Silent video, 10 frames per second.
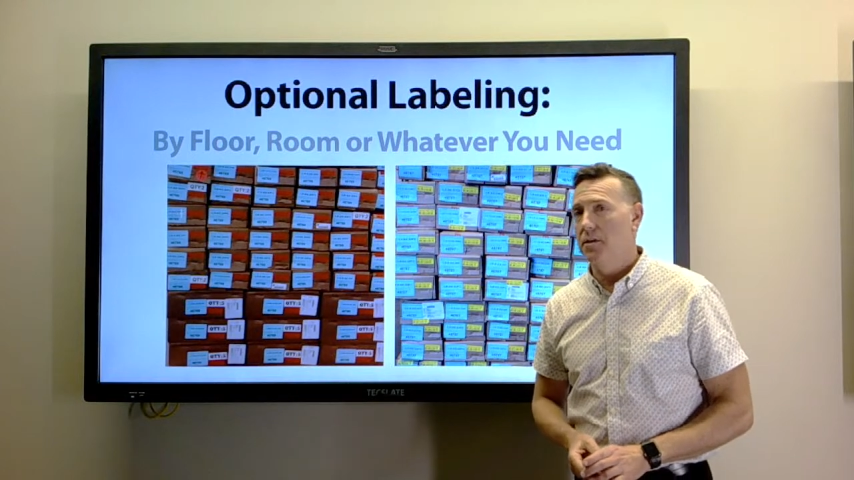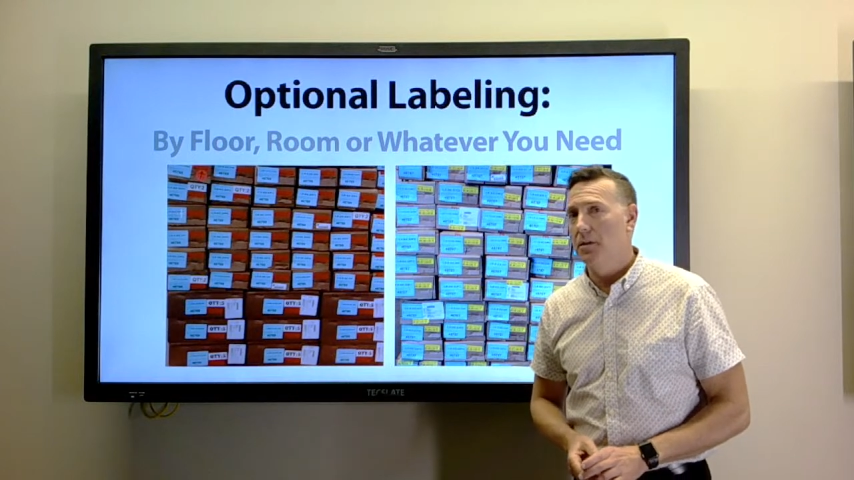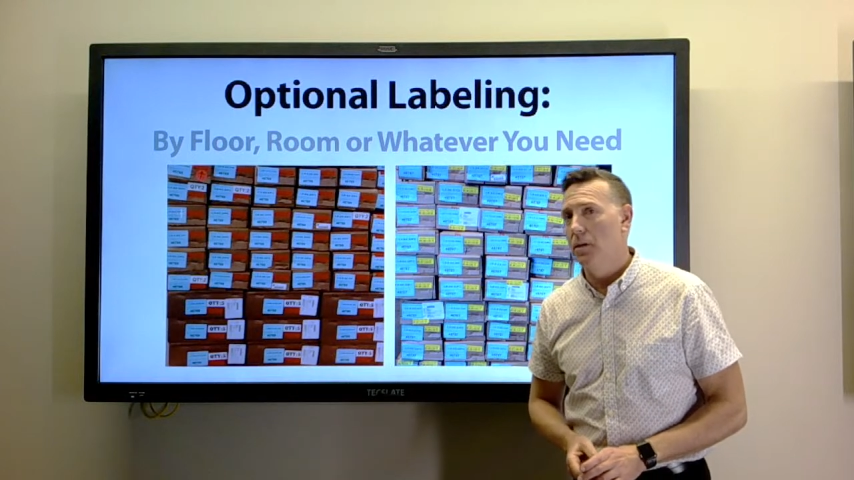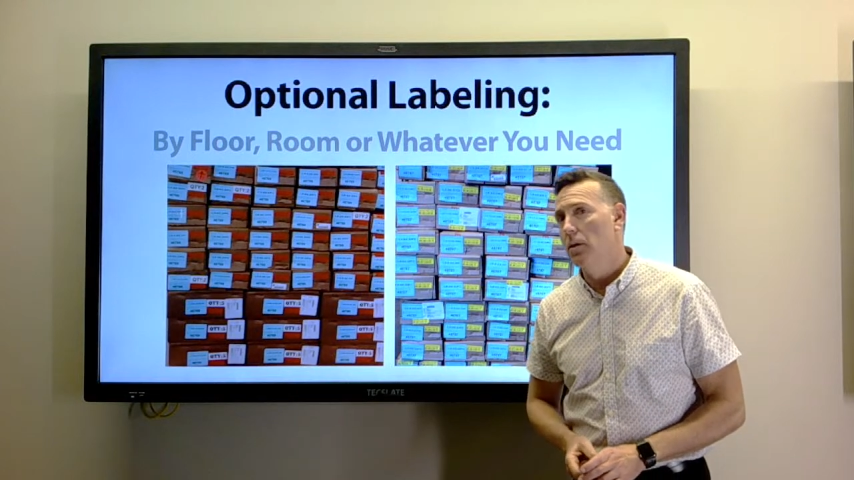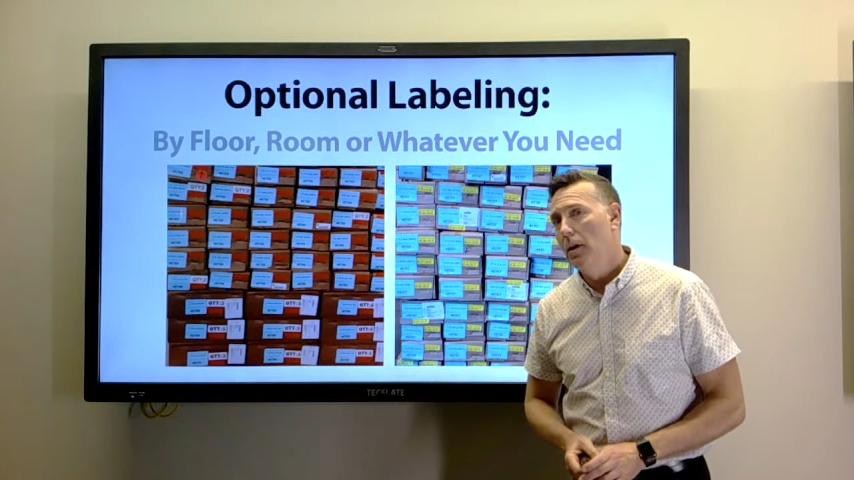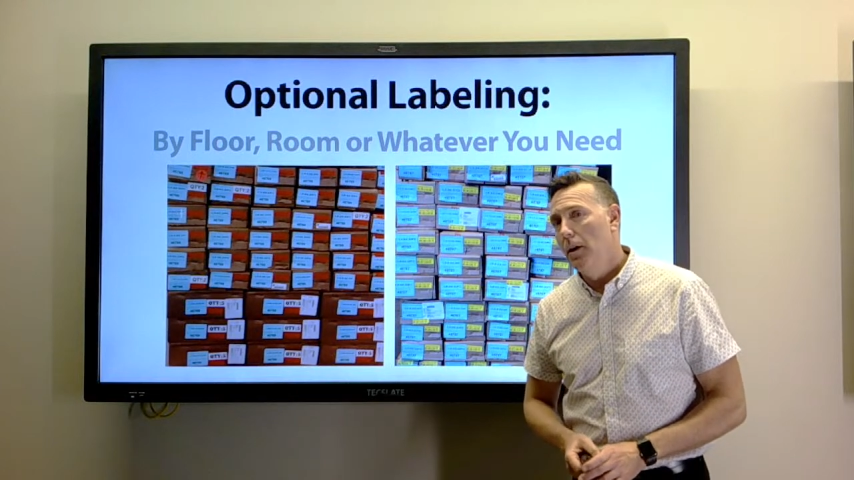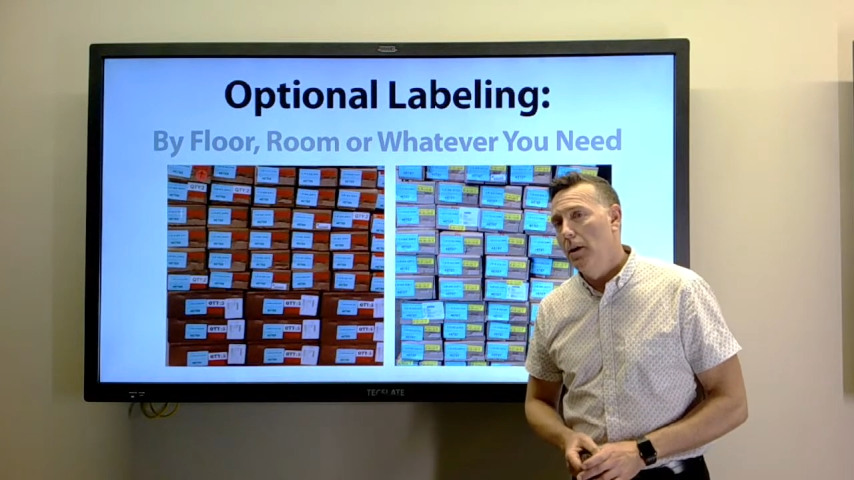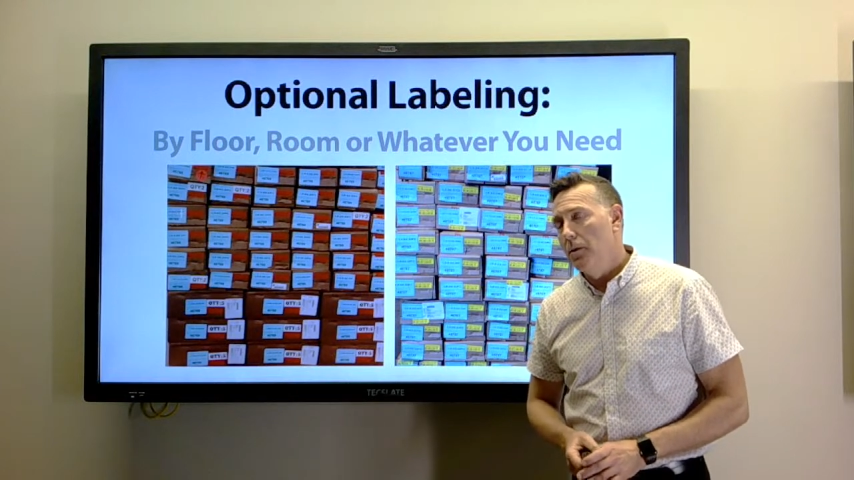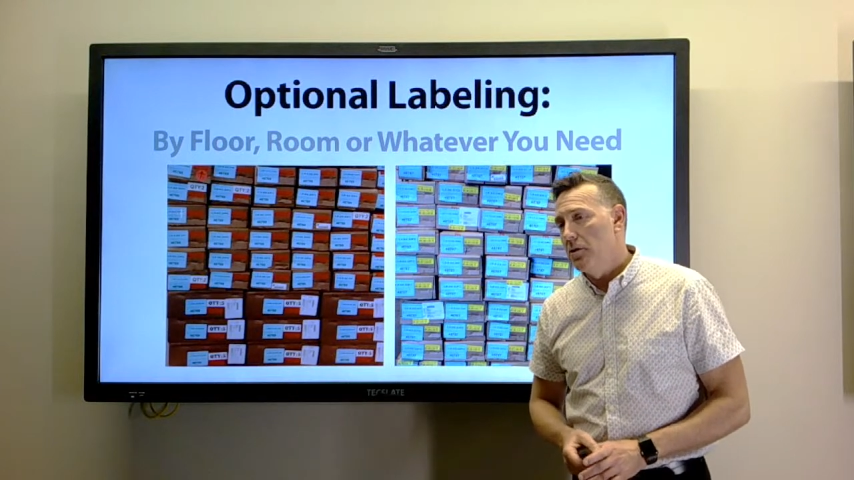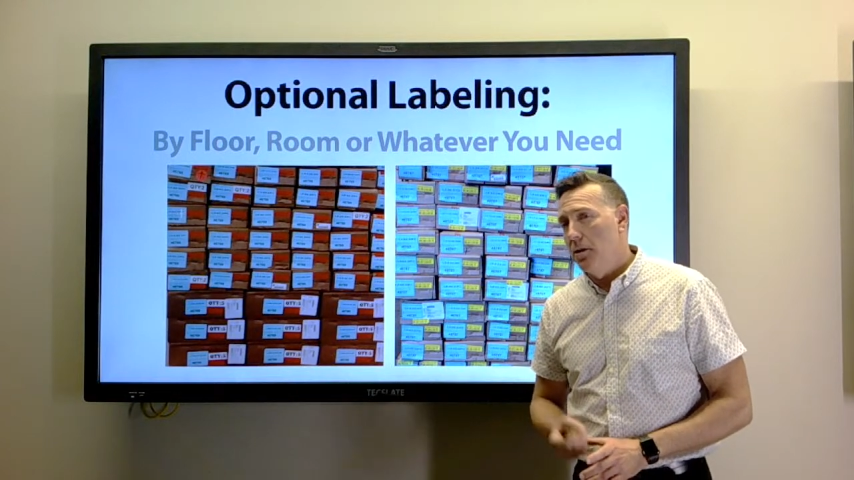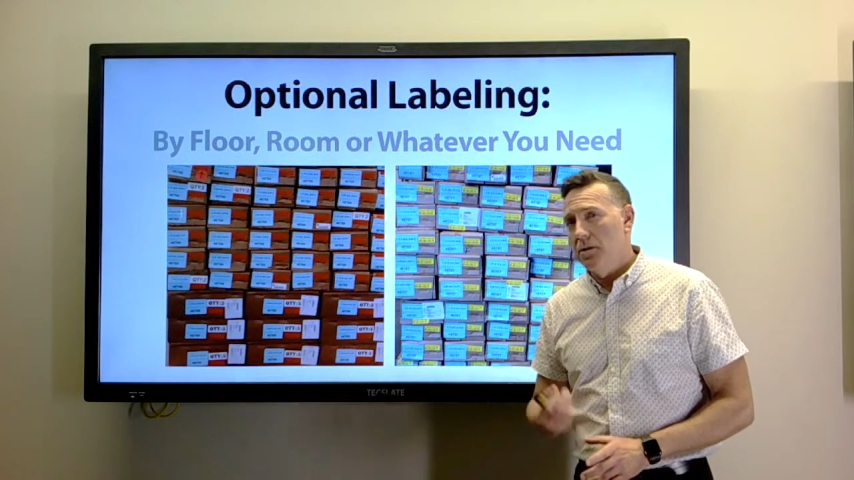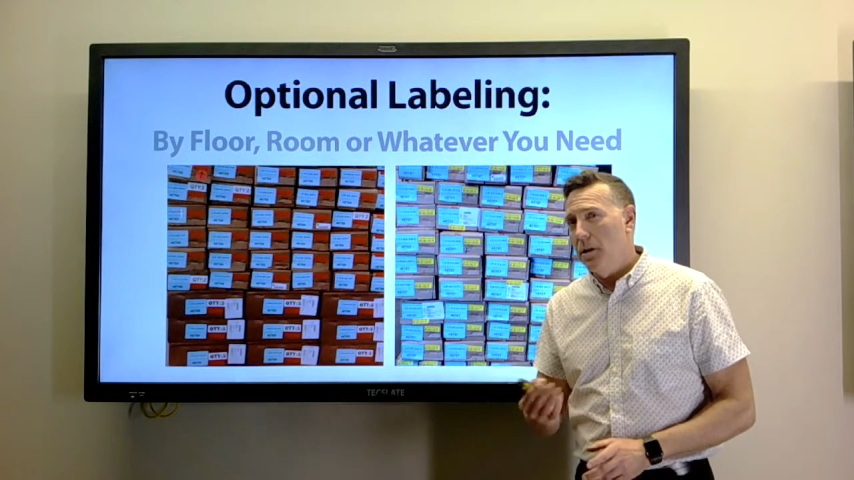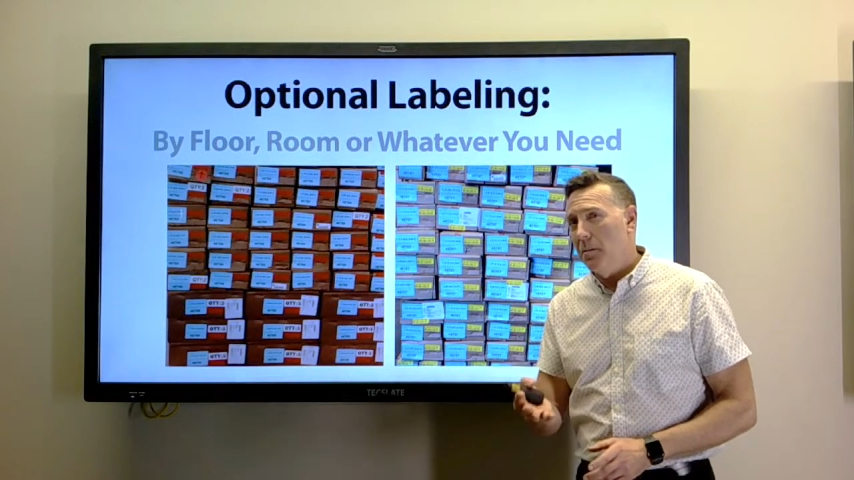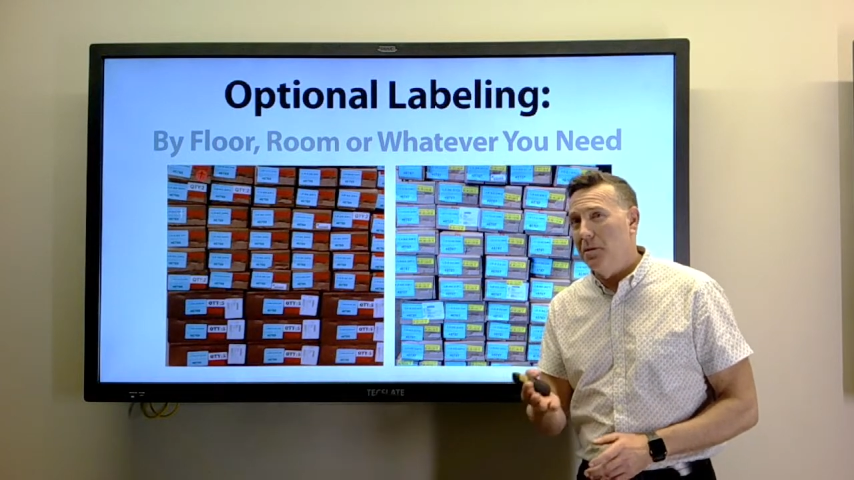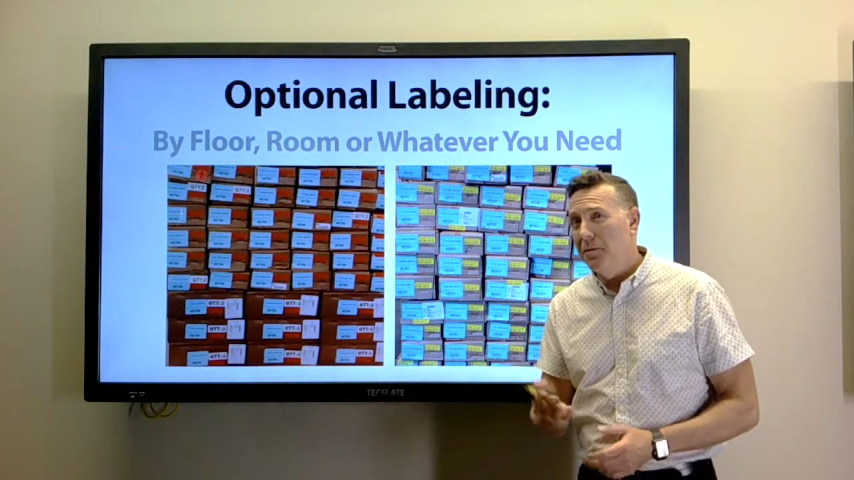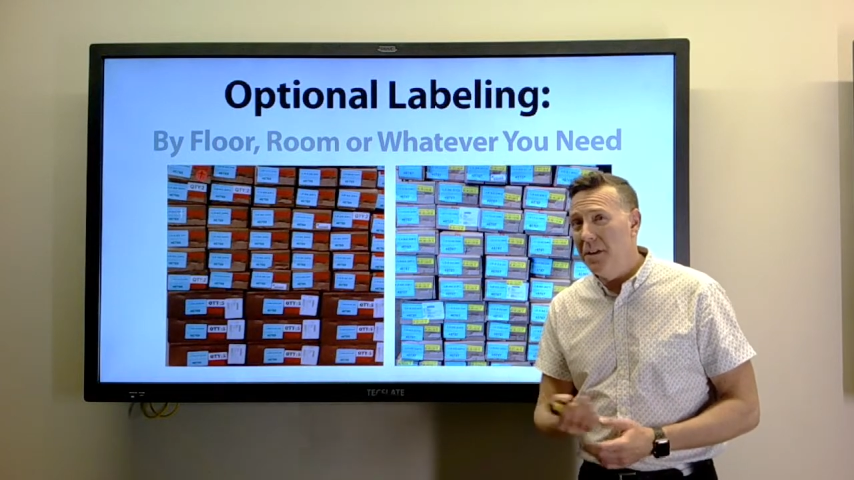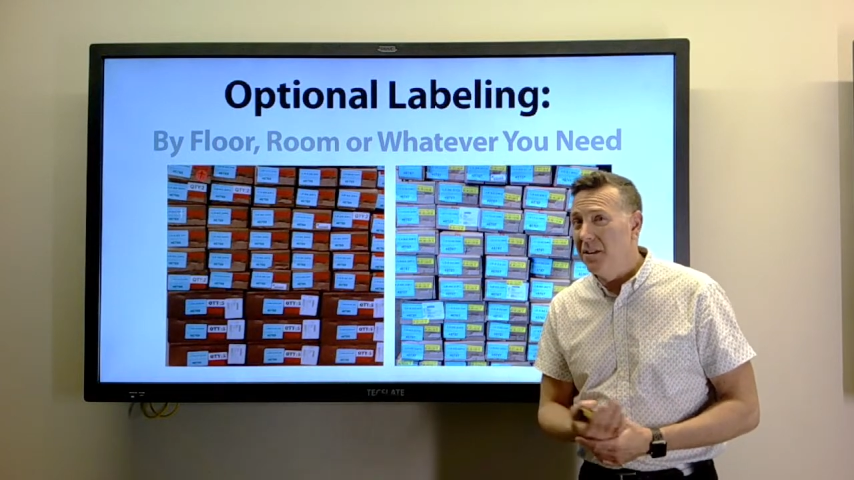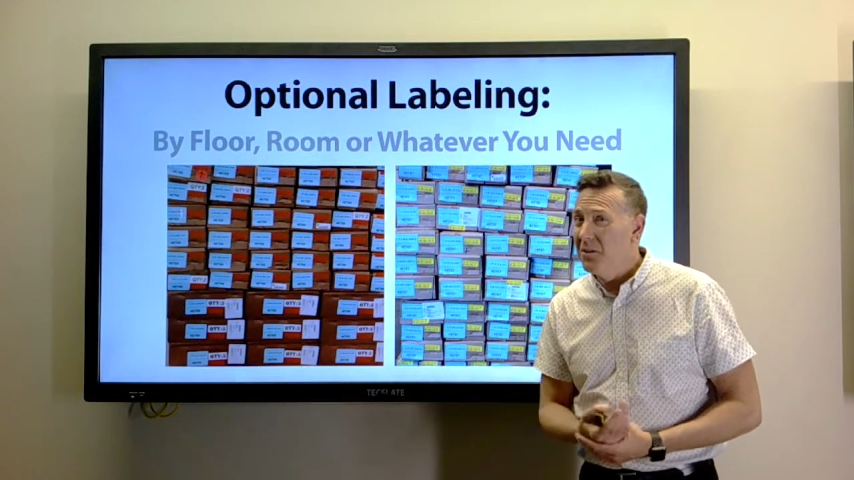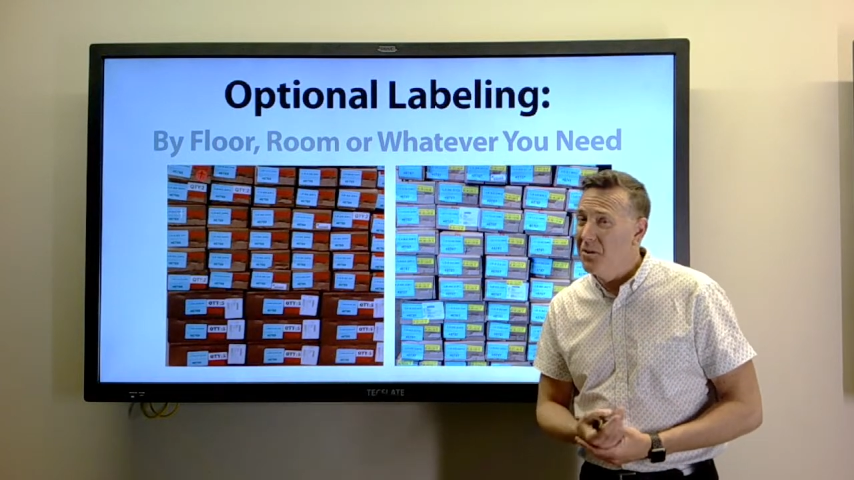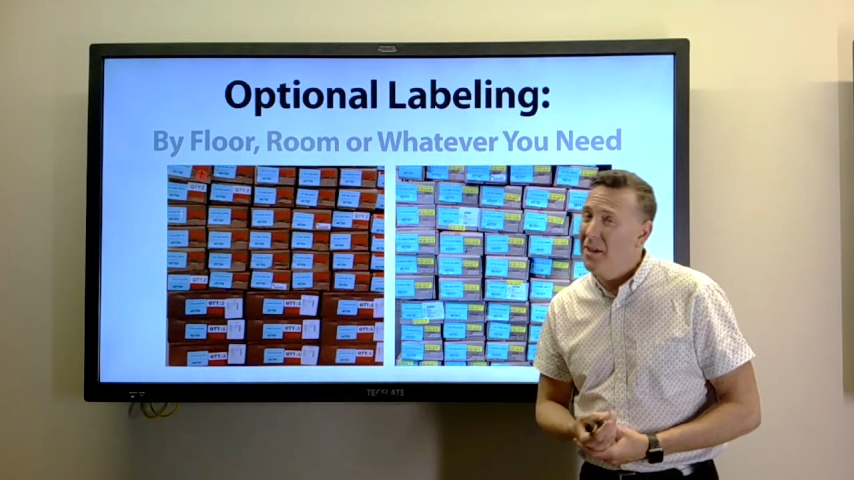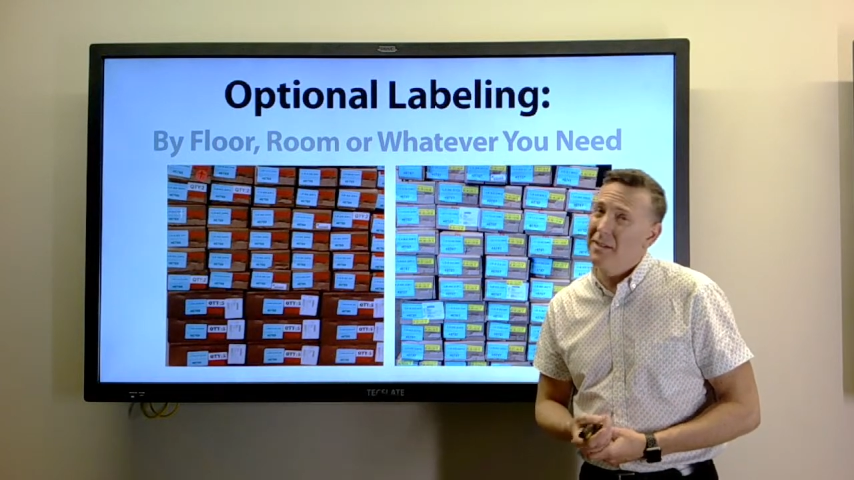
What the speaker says: So we charge a nominal fee to do that.